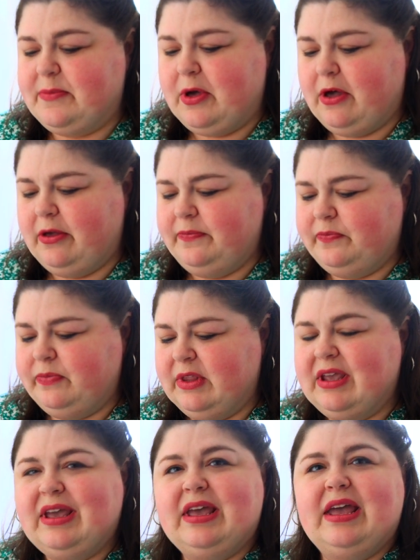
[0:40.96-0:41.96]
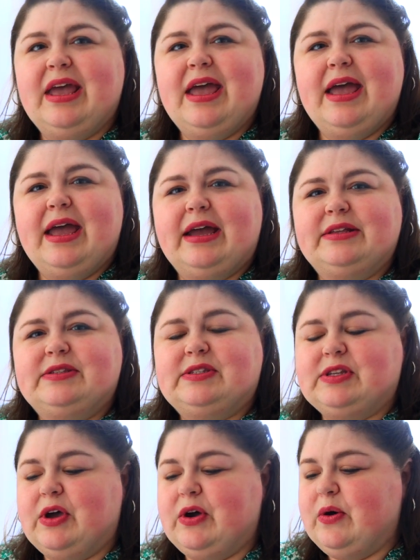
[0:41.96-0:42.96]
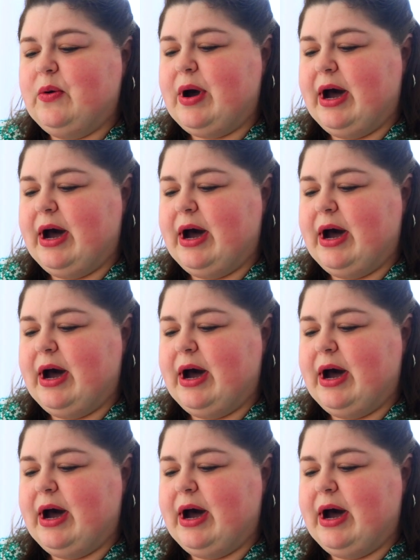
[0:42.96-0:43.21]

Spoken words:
them all. And so